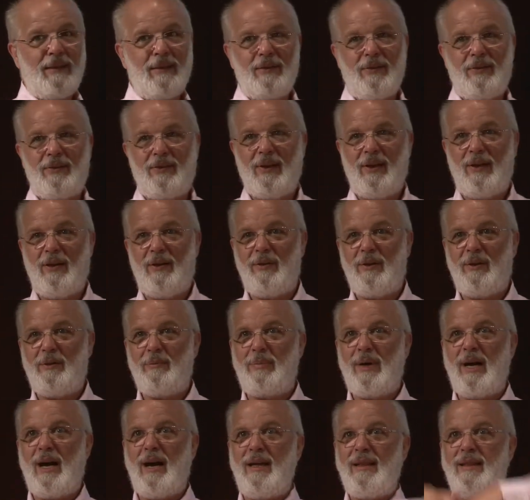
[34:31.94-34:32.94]
So the
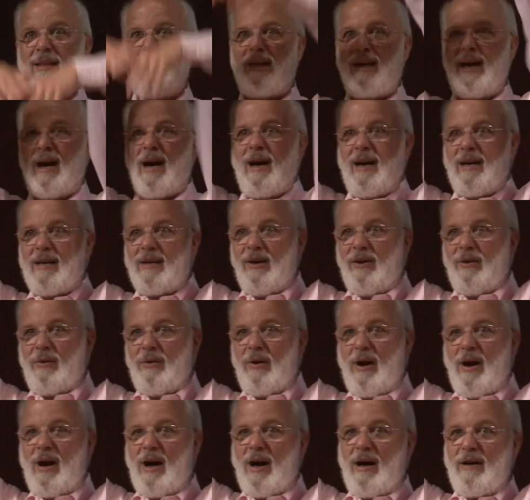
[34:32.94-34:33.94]
Ba and the Ka go
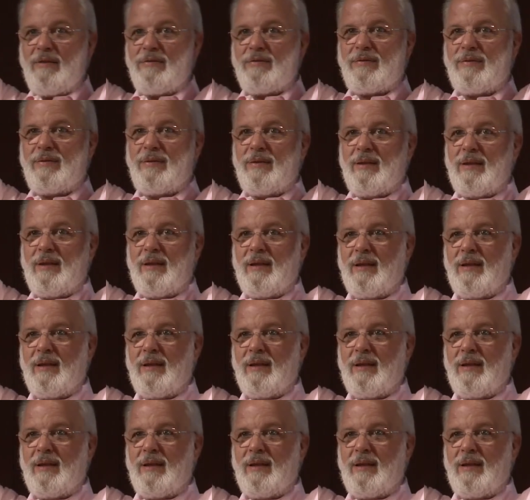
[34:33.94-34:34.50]
off.